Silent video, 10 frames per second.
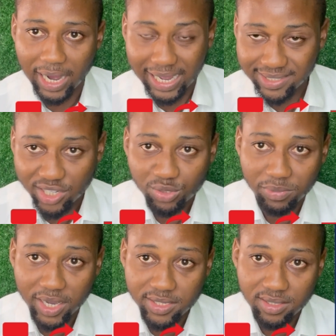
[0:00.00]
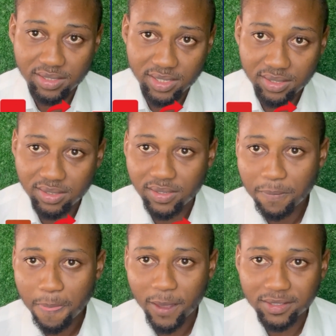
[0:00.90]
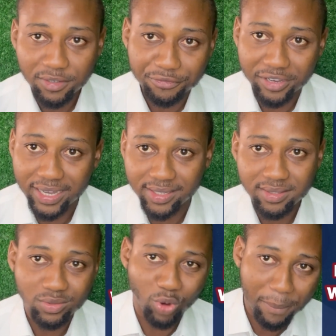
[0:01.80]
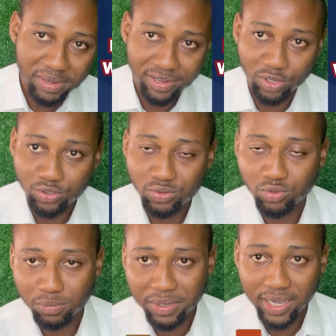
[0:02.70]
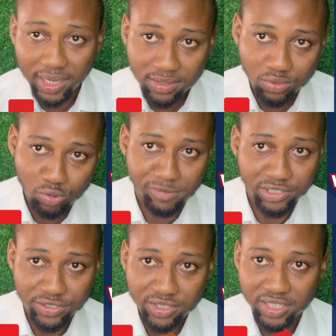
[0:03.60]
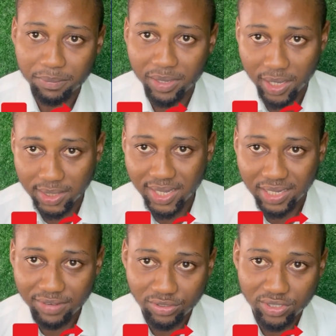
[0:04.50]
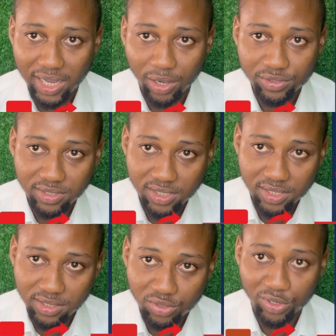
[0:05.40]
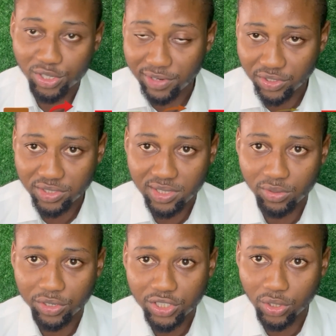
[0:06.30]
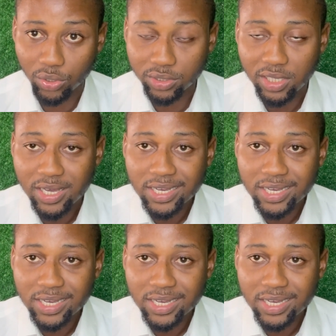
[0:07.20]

assessment, these different one bed versus two bed versus three bed, land versus houses, this location versus this location,